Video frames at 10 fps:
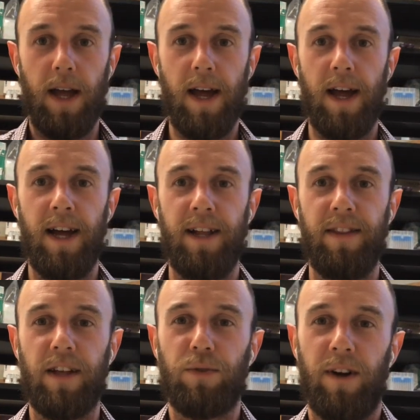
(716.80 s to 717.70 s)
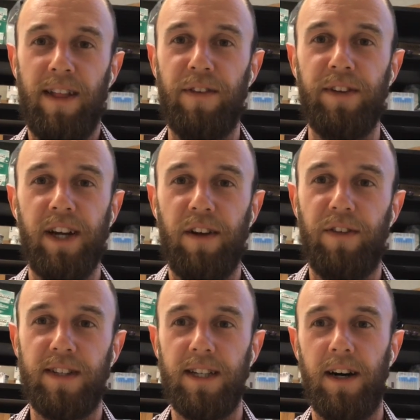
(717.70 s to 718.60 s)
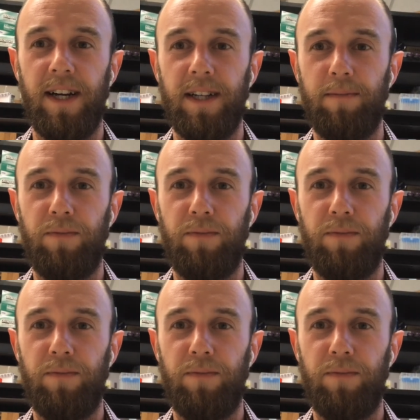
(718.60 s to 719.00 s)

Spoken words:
And that's where I'll end the video for tonight.